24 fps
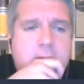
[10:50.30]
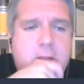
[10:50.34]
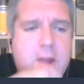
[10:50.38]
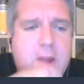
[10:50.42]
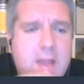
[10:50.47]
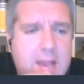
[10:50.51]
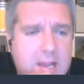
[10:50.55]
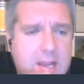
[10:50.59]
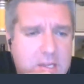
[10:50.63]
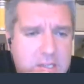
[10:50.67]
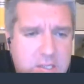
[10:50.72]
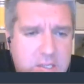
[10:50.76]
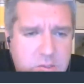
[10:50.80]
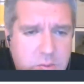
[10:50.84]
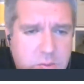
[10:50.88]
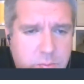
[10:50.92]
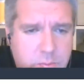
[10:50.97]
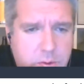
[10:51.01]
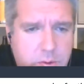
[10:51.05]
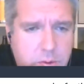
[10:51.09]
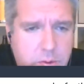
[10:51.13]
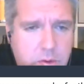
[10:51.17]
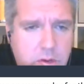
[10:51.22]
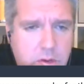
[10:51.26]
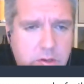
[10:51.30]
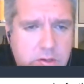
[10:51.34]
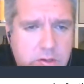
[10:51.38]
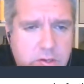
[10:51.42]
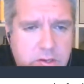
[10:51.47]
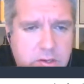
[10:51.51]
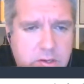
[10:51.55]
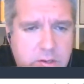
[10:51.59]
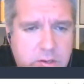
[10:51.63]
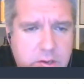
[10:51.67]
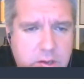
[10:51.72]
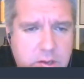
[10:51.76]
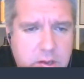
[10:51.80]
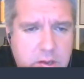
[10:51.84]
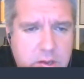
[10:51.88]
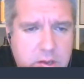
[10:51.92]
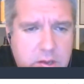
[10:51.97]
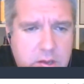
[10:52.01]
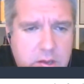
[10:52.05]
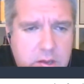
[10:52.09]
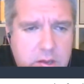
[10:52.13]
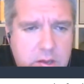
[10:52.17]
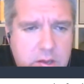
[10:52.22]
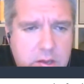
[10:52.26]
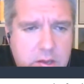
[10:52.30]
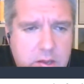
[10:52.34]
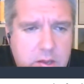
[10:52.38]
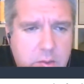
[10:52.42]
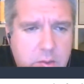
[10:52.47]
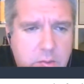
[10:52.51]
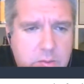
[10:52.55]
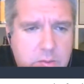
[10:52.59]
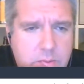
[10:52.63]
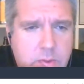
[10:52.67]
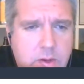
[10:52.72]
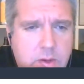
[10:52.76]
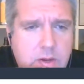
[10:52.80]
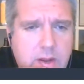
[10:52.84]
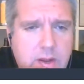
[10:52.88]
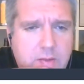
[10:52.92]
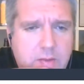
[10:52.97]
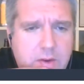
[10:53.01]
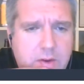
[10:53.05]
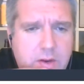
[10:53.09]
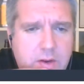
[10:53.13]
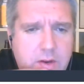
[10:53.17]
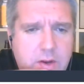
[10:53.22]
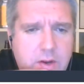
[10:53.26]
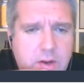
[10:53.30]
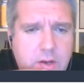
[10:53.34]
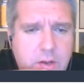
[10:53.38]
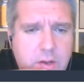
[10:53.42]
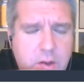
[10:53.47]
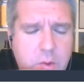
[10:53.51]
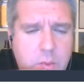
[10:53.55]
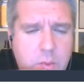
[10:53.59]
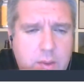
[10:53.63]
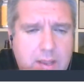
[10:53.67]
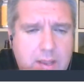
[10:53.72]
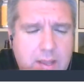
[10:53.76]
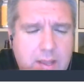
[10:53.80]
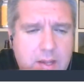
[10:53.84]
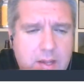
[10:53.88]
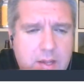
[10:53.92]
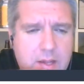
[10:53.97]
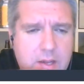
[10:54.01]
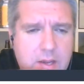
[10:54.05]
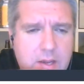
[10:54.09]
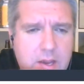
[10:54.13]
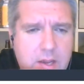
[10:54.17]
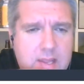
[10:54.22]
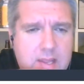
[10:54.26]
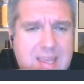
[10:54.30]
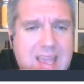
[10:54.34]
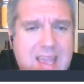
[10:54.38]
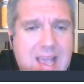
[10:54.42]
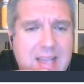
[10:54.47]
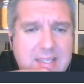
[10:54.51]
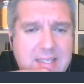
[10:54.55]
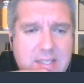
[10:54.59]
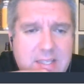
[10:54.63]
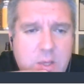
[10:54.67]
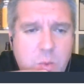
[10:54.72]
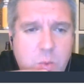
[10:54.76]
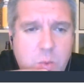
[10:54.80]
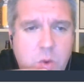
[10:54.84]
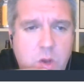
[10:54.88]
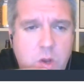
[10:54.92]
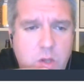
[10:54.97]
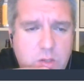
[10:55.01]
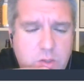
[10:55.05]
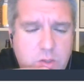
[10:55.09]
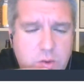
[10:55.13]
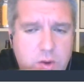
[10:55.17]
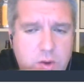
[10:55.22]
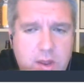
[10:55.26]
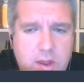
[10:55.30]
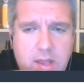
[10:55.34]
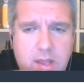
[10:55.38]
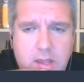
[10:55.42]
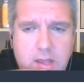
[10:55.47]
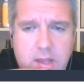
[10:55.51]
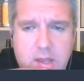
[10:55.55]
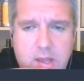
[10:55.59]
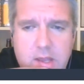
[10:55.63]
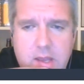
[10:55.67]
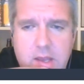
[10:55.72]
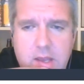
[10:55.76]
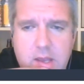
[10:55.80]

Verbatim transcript: Craig H says, Imperial London uh, was a really lovely you know, we can. Uh, yes, it was, Craig.